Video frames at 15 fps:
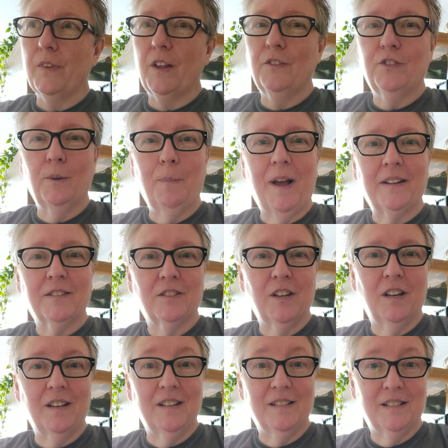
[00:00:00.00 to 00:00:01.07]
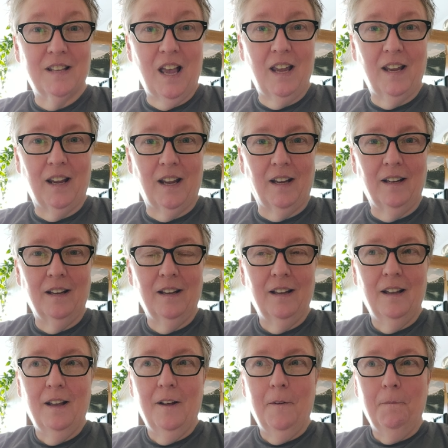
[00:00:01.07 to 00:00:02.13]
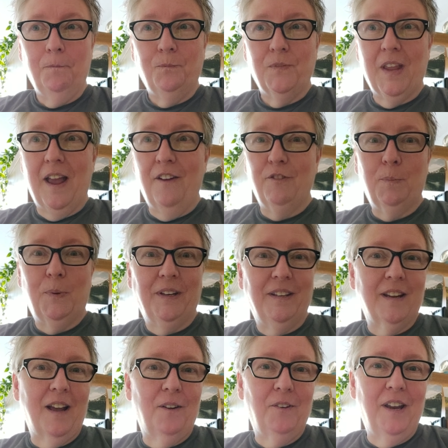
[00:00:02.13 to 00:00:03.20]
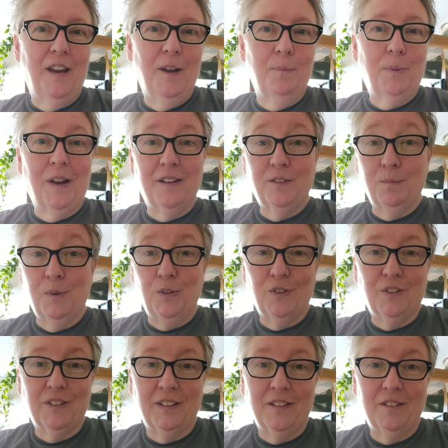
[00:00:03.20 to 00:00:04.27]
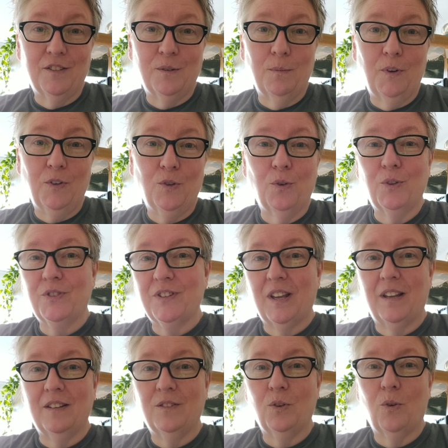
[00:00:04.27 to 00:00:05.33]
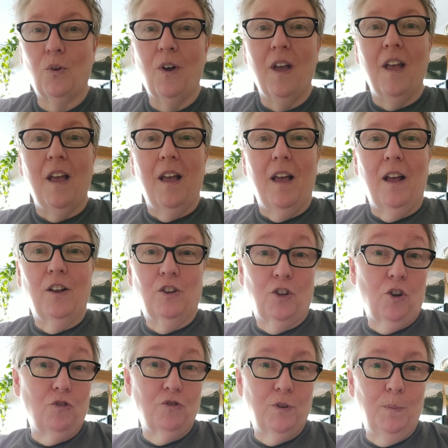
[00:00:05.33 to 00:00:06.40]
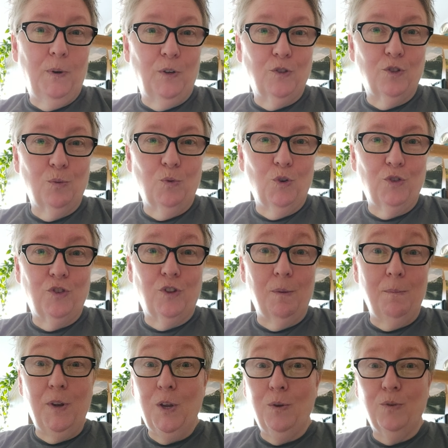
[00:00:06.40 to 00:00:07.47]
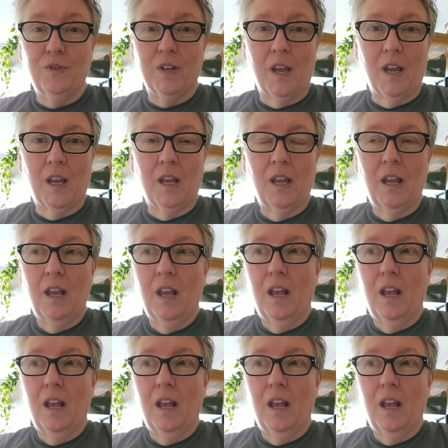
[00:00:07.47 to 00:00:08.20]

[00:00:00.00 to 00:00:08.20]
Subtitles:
Sebastian is saying everybody down here plays a musical instrument or sings or contributes towards the music.